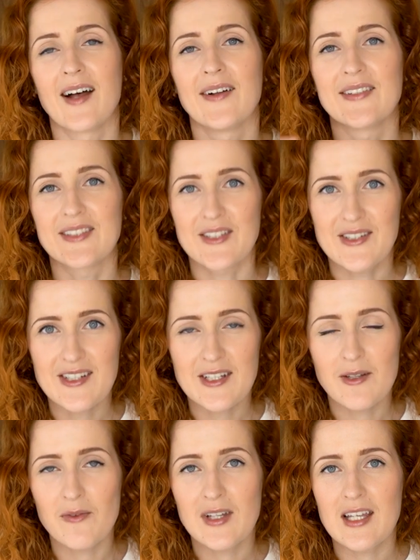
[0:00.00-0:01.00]

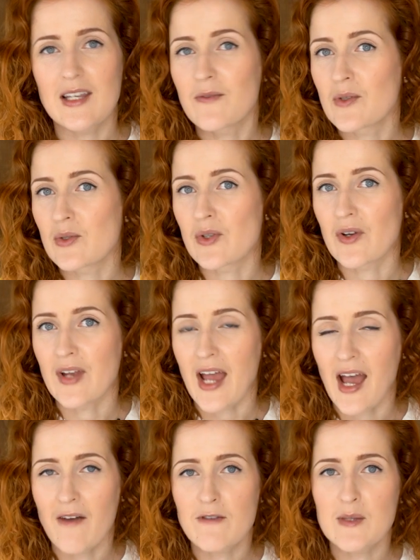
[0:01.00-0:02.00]
Alternatively, if you don't
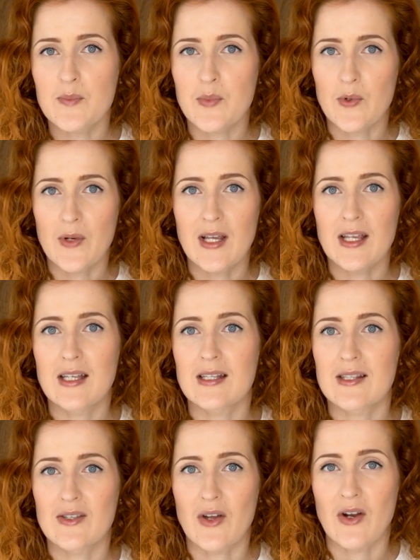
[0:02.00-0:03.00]
have spray
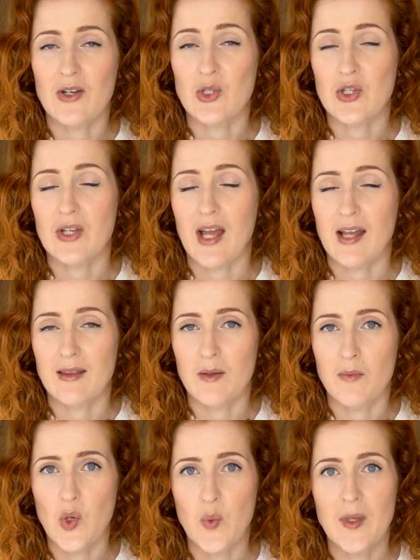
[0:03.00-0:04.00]
starch at the
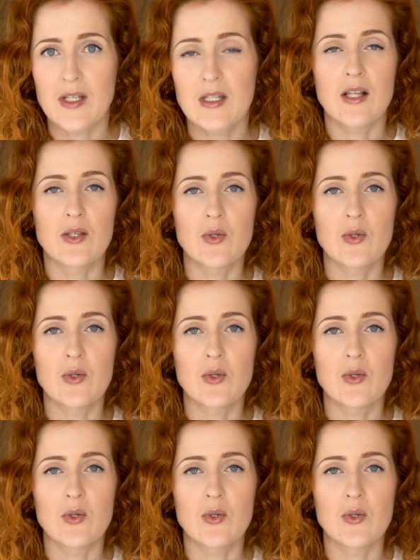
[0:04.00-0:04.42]
moment,